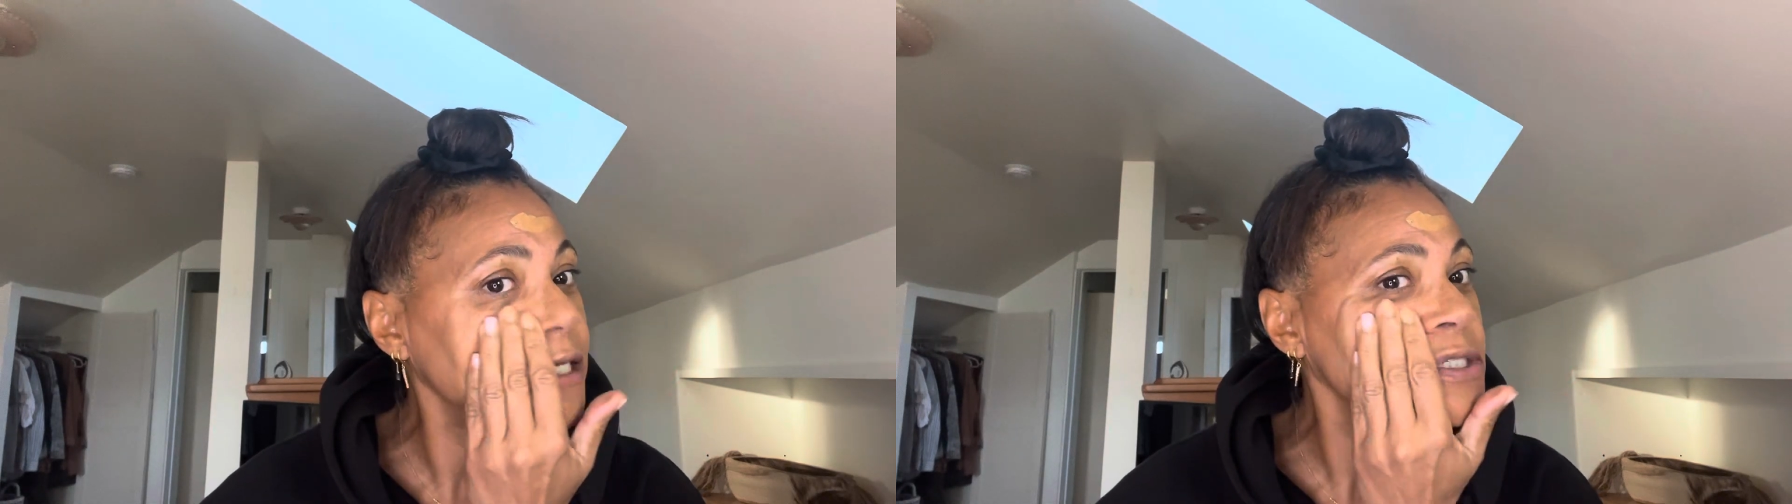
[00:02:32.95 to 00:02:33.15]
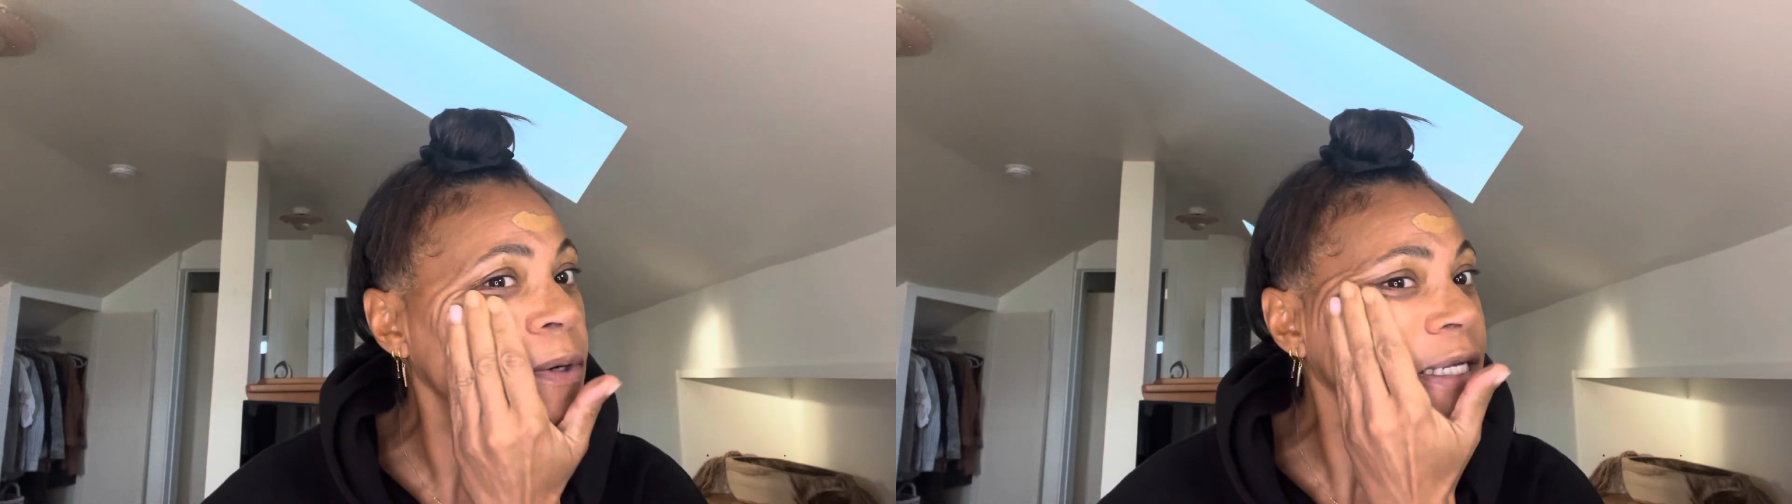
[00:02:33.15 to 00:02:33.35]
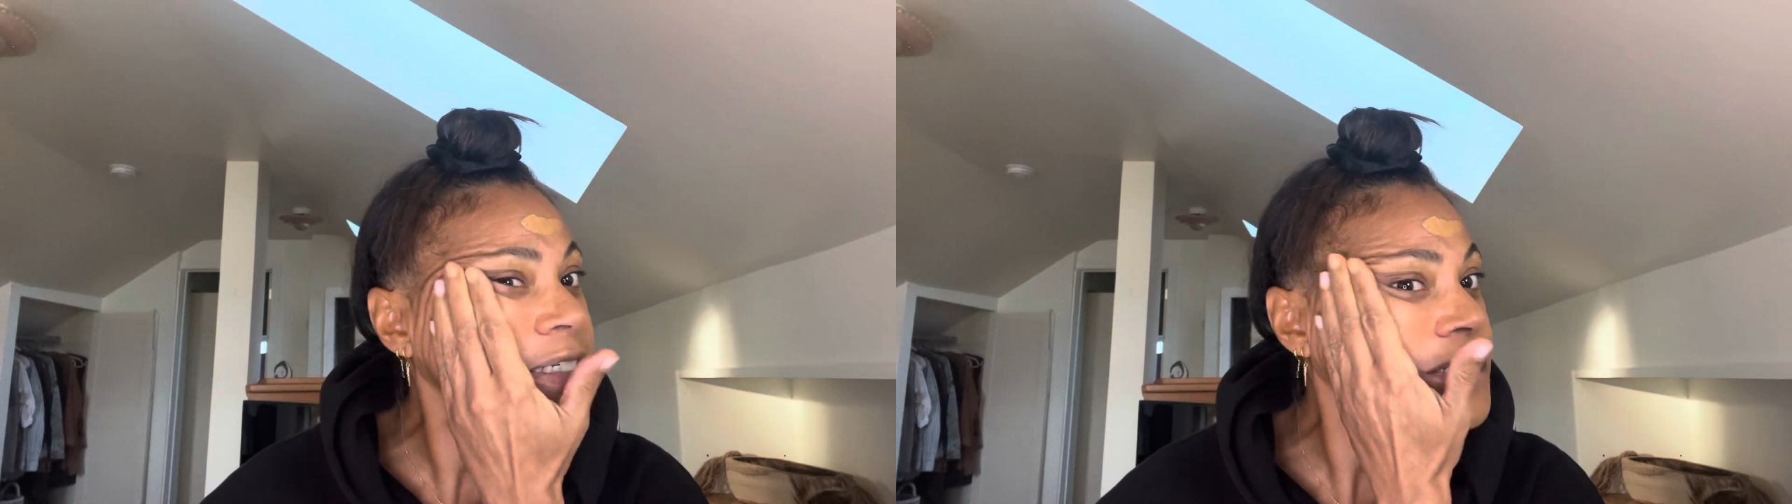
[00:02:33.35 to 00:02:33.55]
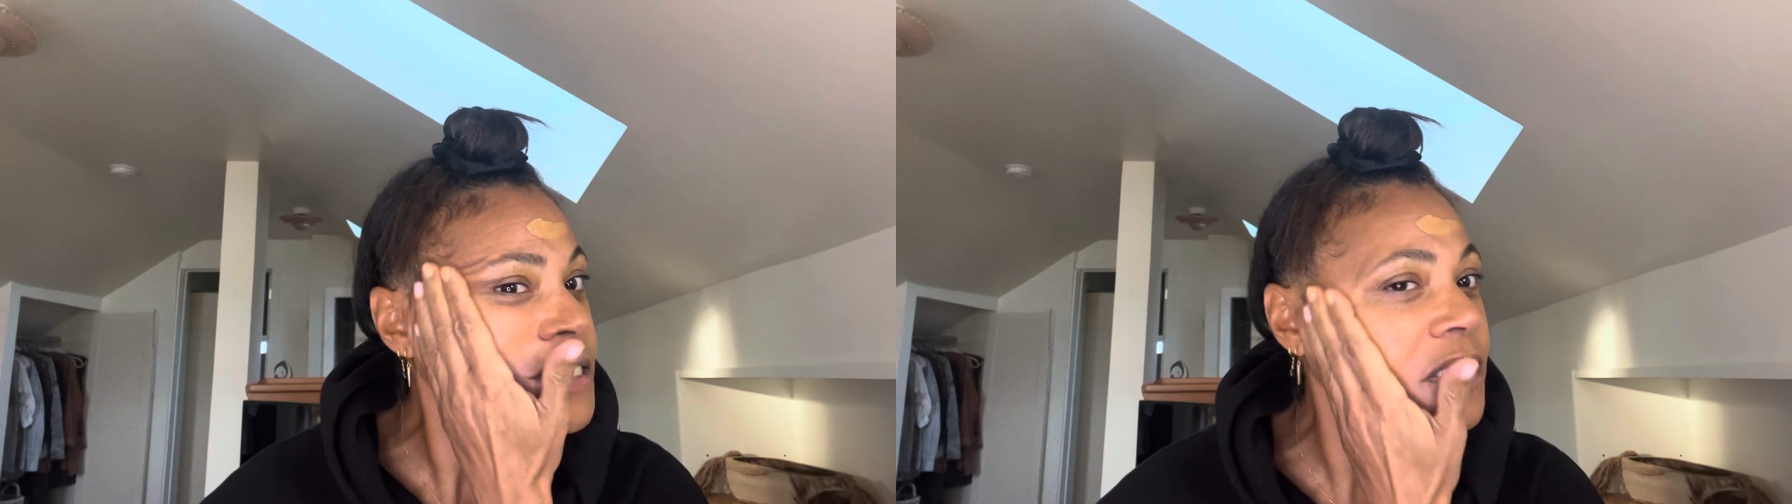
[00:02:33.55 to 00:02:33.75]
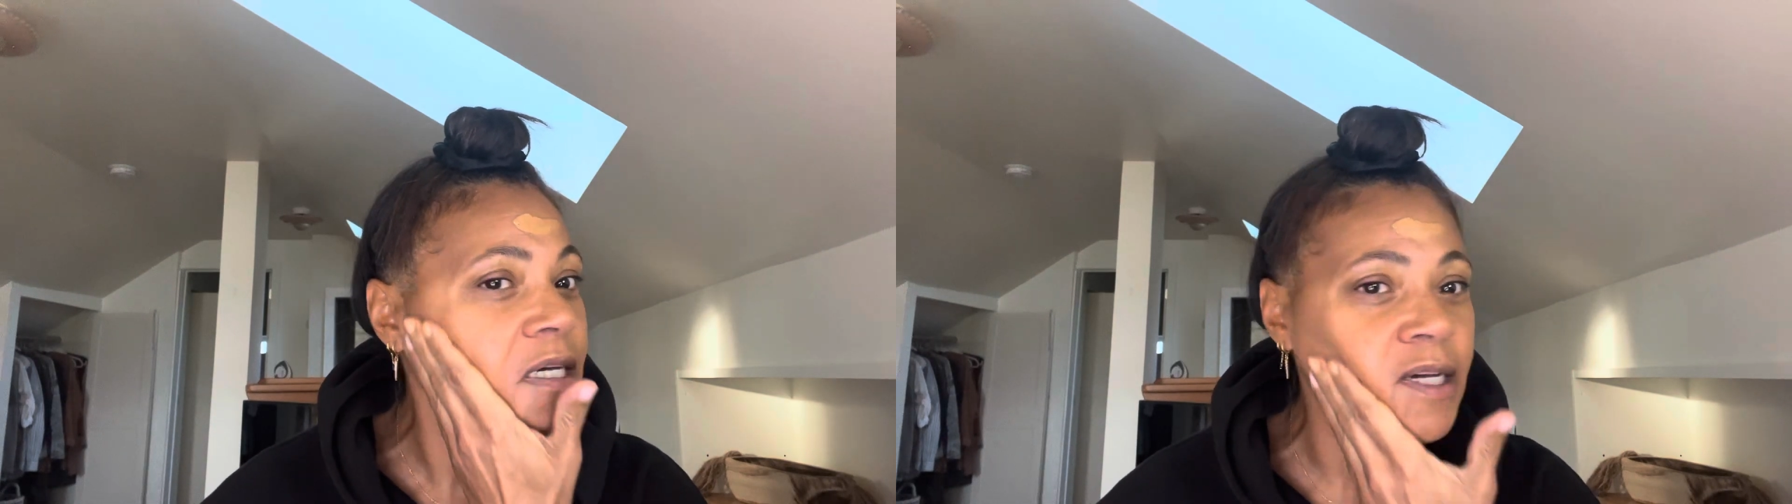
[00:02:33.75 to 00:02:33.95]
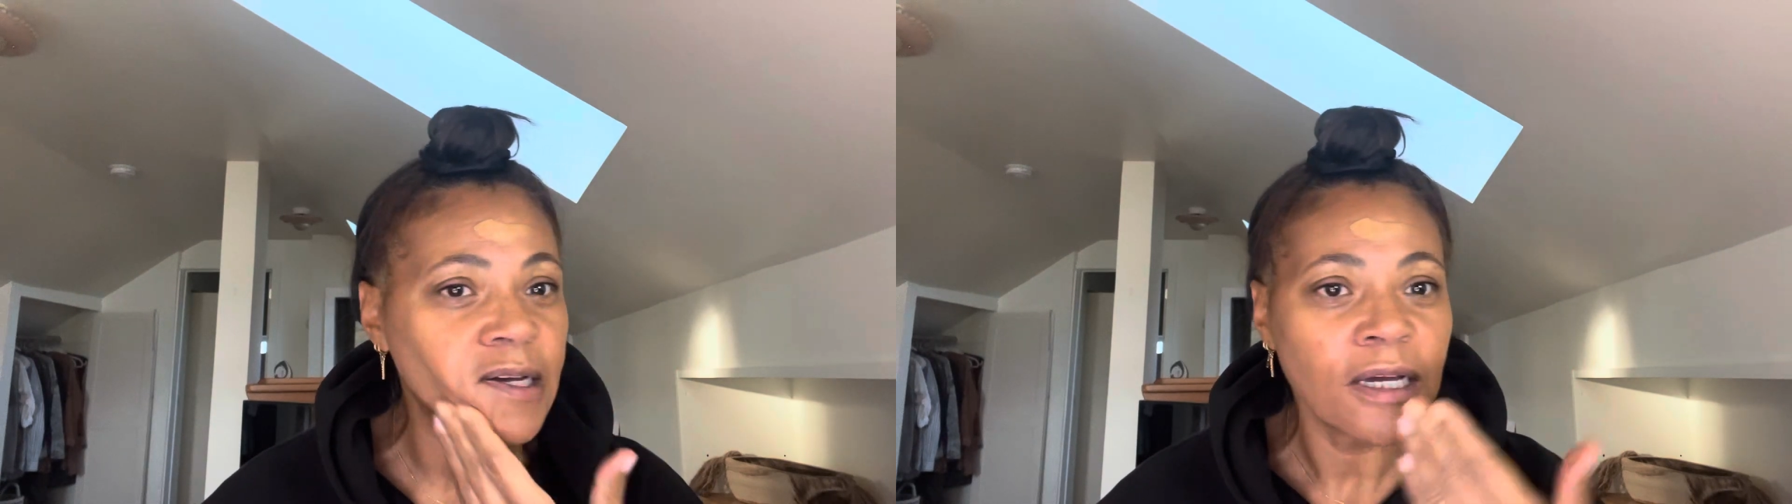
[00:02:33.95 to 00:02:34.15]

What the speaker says: Do I need to